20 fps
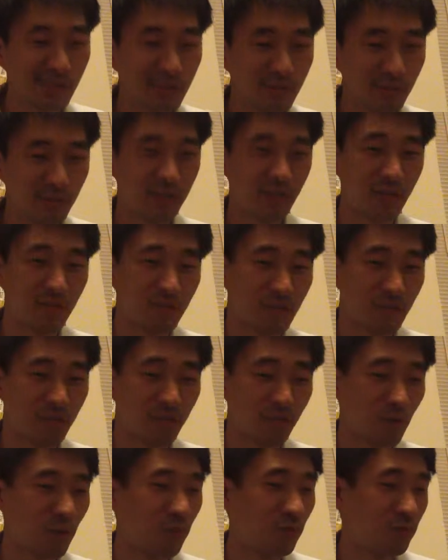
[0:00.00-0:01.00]
because I've
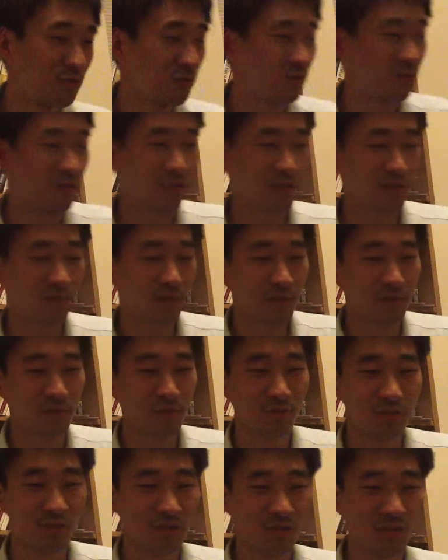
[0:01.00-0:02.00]
never owned an Xbox
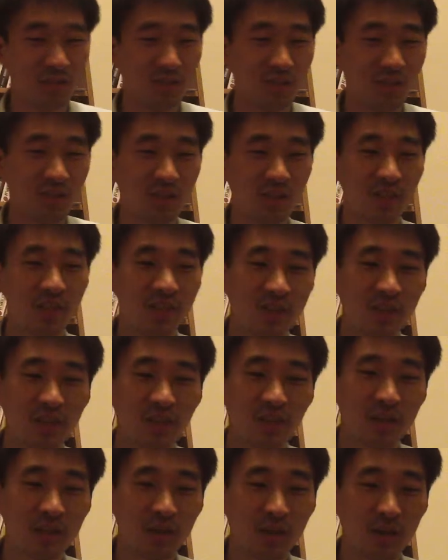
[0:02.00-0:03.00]
360, and
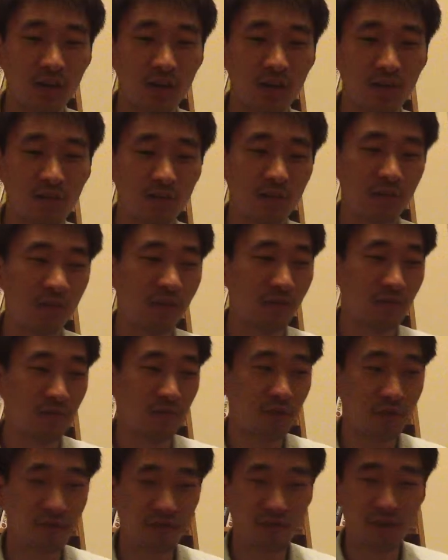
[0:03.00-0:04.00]
um, the,
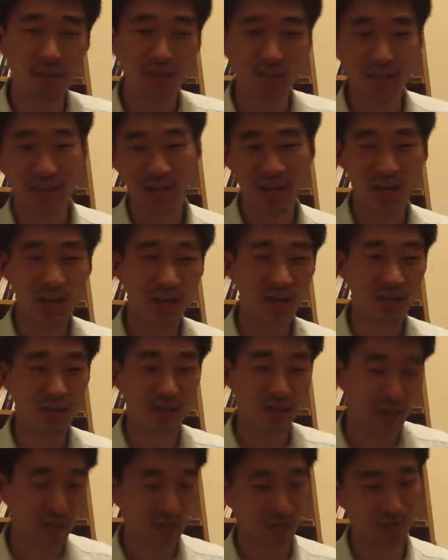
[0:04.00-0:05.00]
a friend that I had
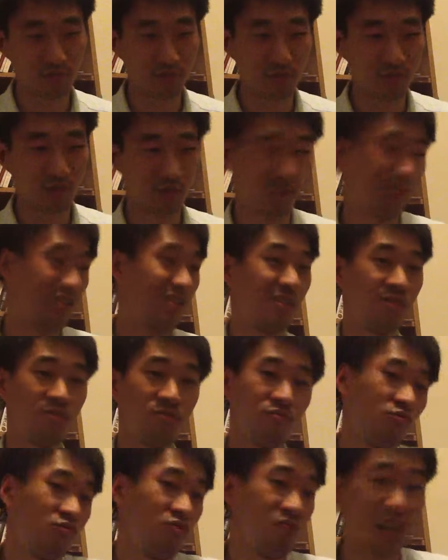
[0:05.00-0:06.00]
that has a 360,
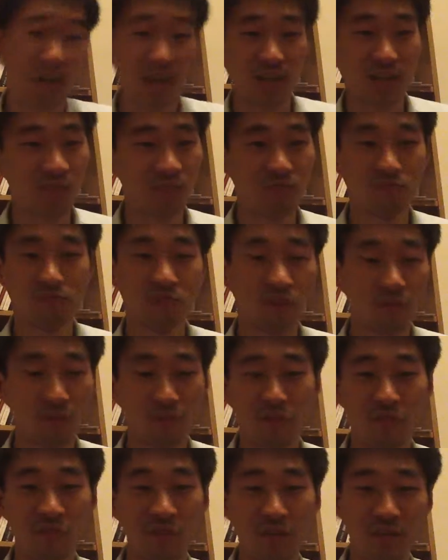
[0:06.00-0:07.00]
not a
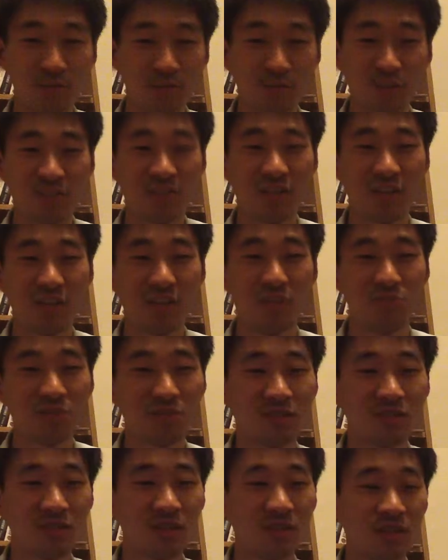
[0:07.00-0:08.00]
big fan of racing games.
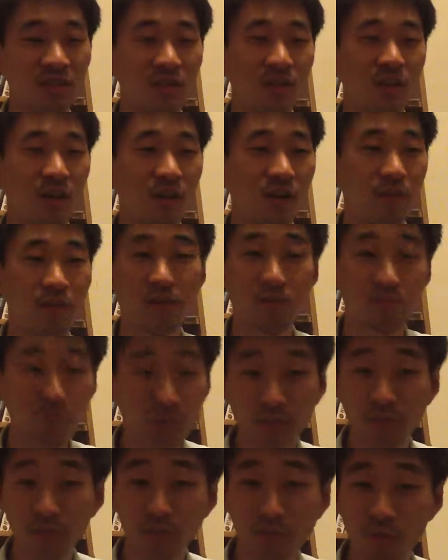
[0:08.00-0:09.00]
Um, I
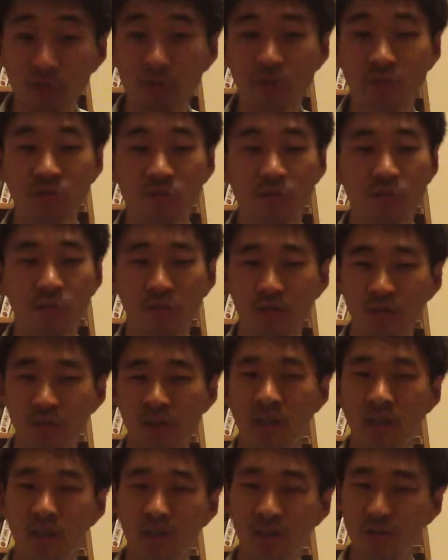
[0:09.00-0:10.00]
played Motor Storm,
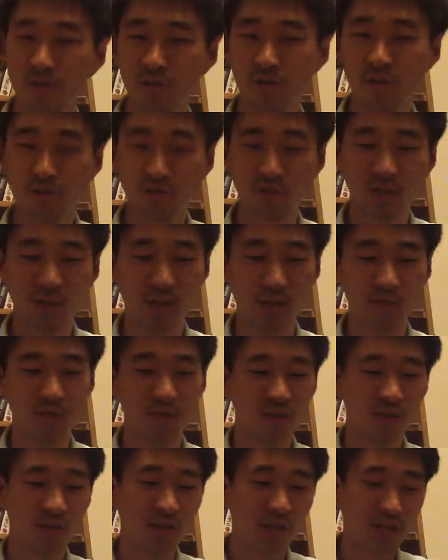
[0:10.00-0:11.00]
and even those
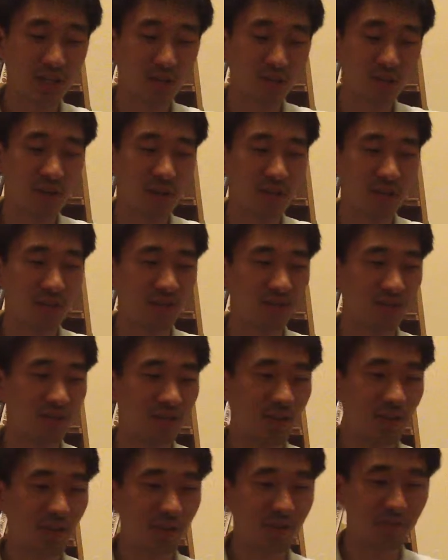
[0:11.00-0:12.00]
games, I never had this
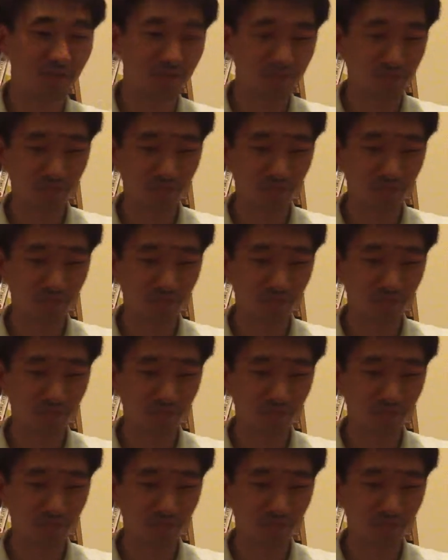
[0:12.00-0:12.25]
like